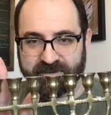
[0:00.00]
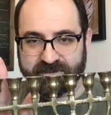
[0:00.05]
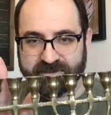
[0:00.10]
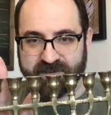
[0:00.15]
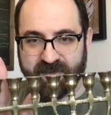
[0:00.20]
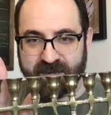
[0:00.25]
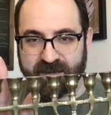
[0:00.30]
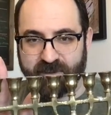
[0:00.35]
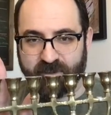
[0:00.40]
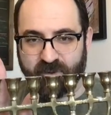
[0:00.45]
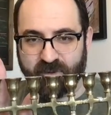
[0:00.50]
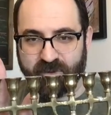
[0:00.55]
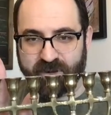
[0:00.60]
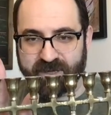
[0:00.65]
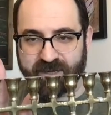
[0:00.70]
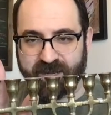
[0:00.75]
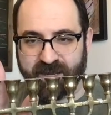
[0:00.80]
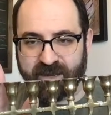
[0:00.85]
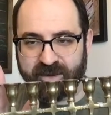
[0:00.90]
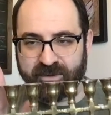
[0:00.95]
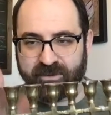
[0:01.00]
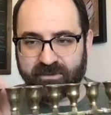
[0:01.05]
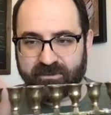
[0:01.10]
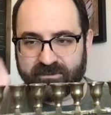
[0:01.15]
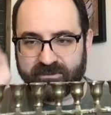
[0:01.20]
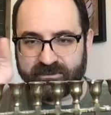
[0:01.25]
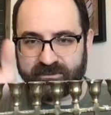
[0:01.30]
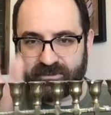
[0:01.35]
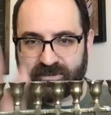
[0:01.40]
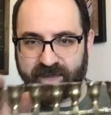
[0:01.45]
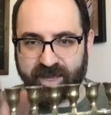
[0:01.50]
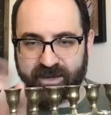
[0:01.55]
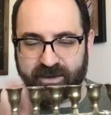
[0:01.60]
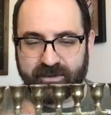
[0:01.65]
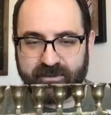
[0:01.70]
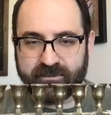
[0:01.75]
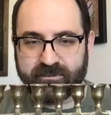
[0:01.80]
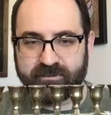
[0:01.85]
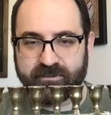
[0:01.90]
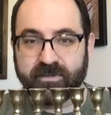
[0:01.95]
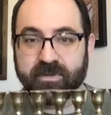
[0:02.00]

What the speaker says: Day number 1 candle, light it.